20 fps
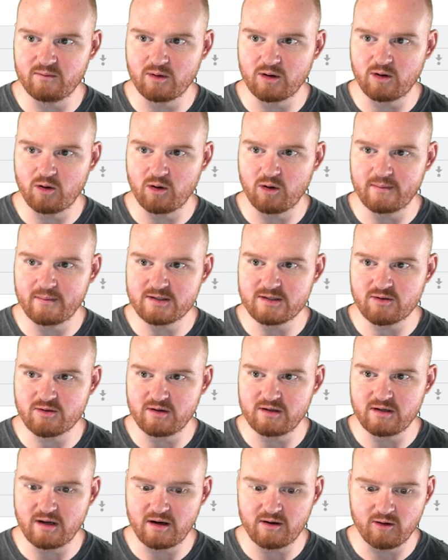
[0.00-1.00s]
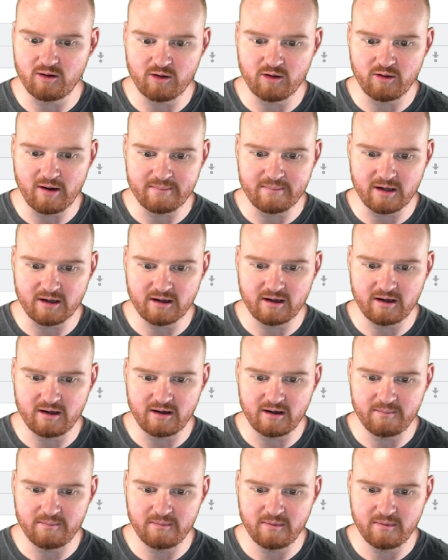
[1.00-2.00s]

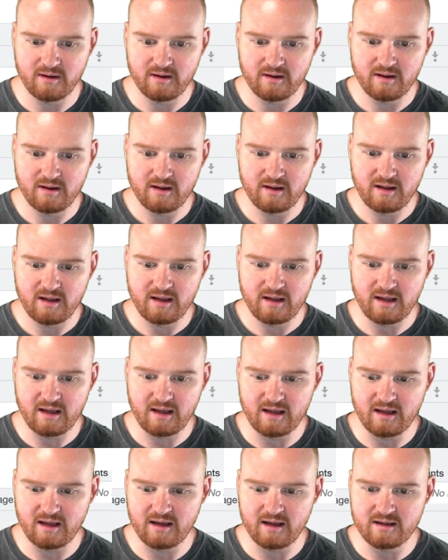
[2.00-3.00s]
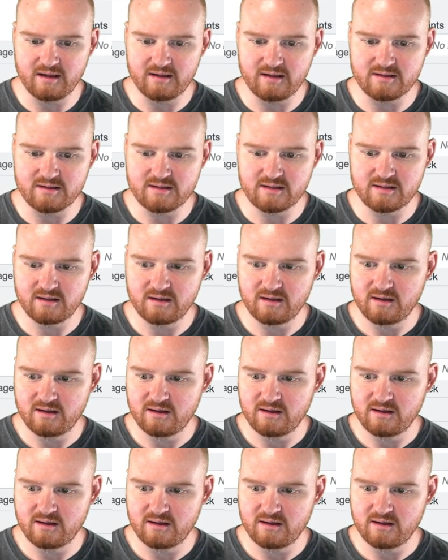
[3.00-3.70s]
recordmyscreen.herokuapp.com. And